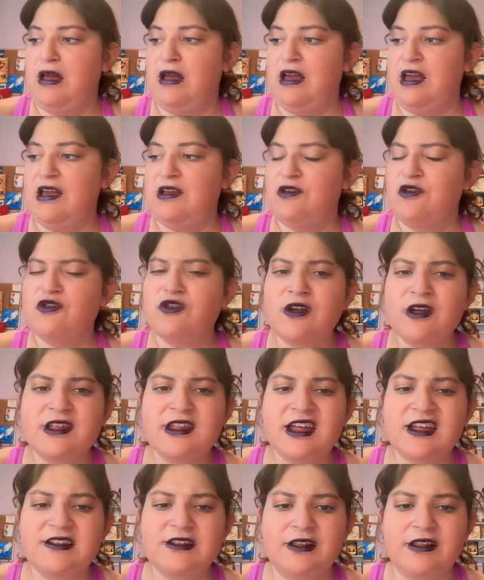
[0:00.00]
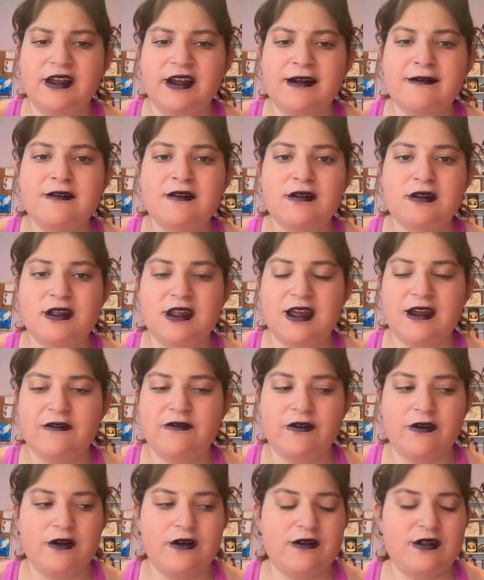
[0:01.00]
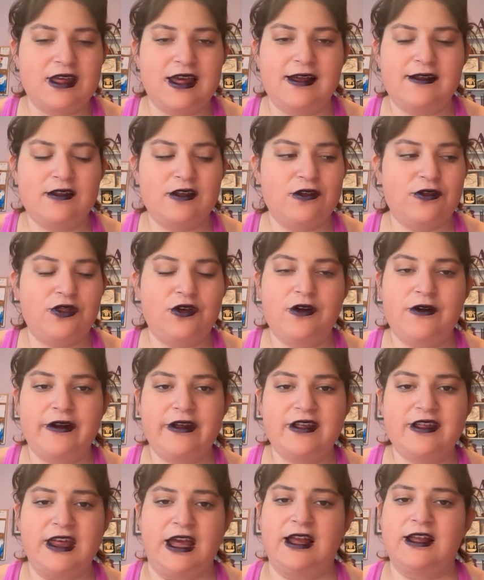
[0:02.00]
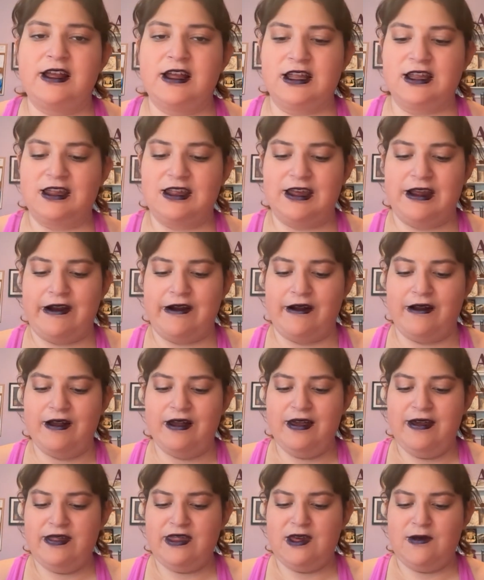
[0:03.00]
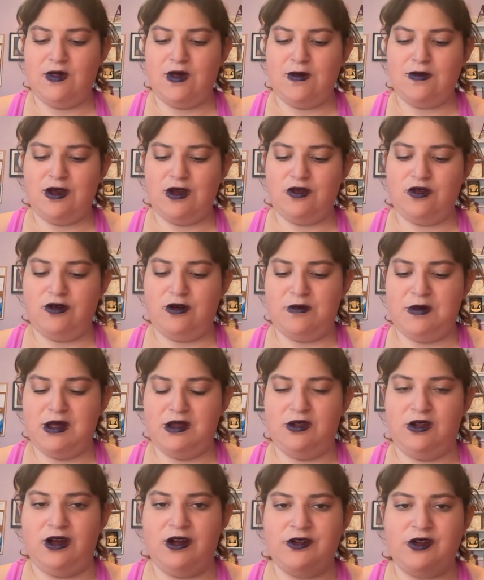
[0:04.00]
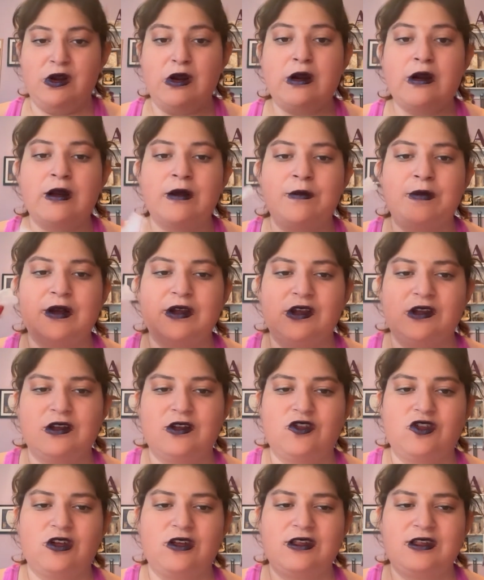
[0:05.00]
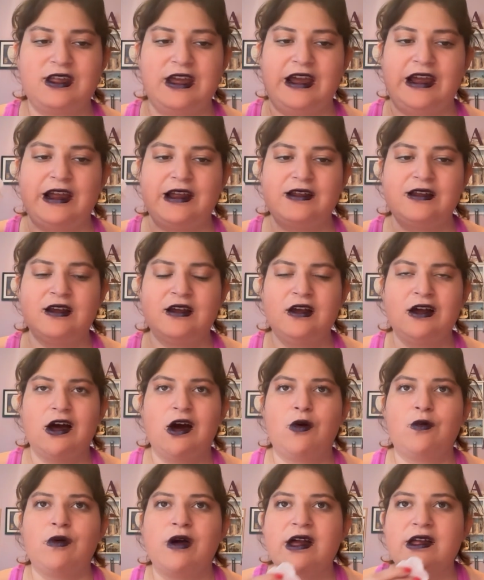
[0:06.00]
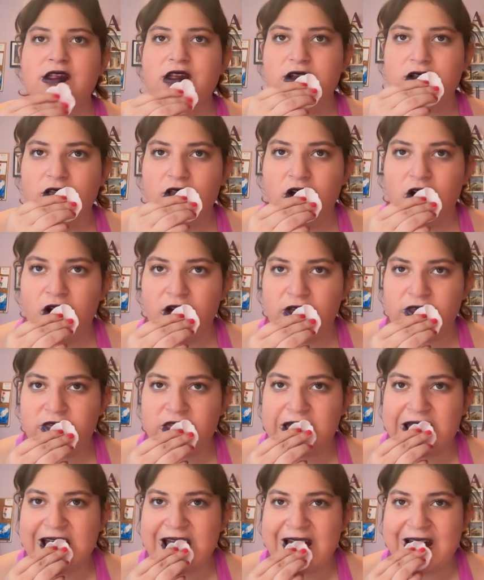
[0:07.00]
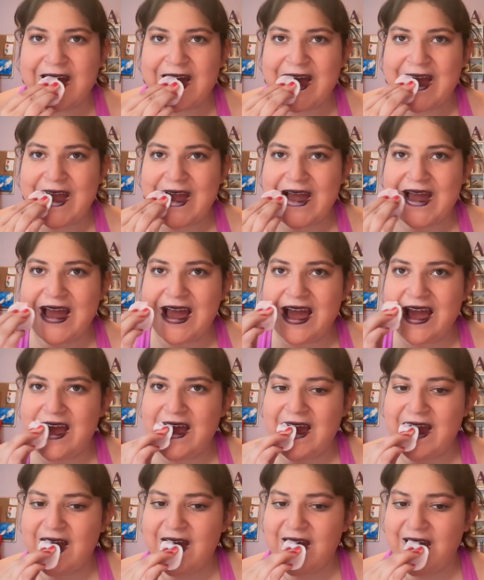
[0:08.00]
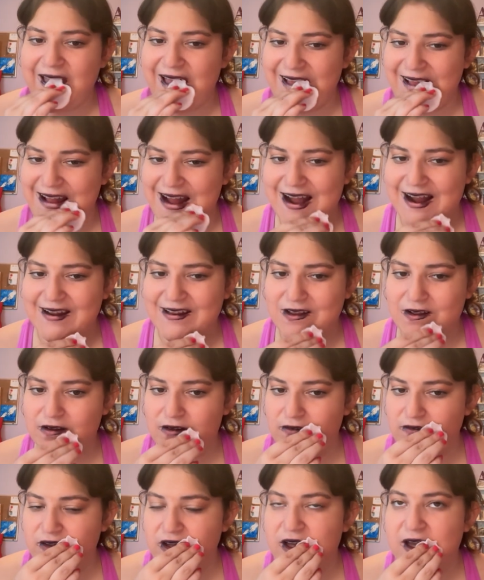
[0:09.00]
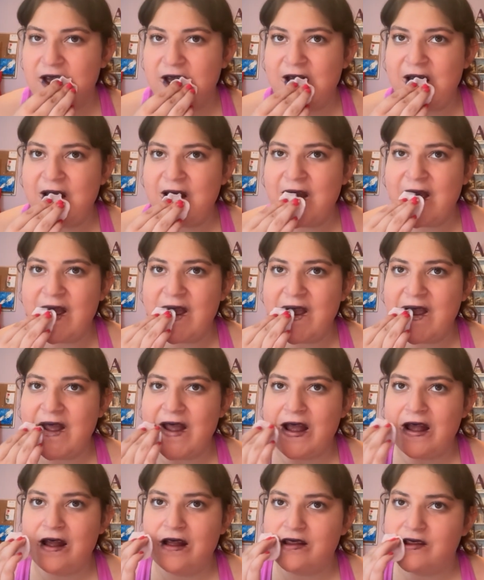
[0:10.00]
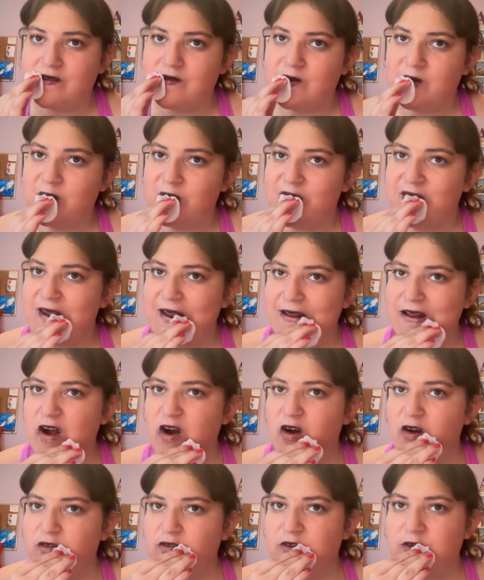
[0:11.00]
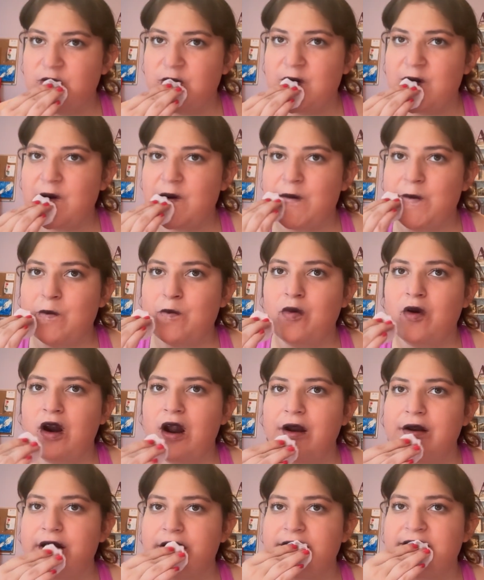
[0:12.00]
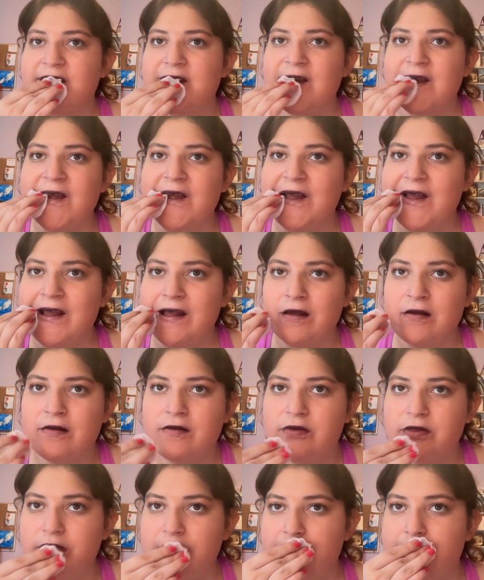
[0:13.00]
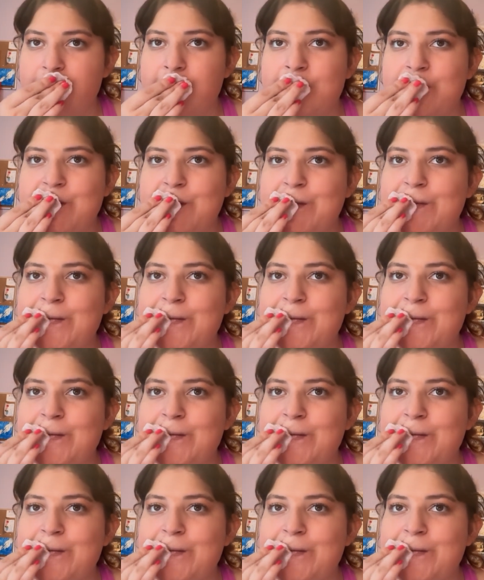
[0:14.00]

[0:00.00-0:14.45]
It usually says to let sit for 10 to 30 seconds here. Sometimes I do a bit longer, but you can just take a wet cloth and kind of take off your product there.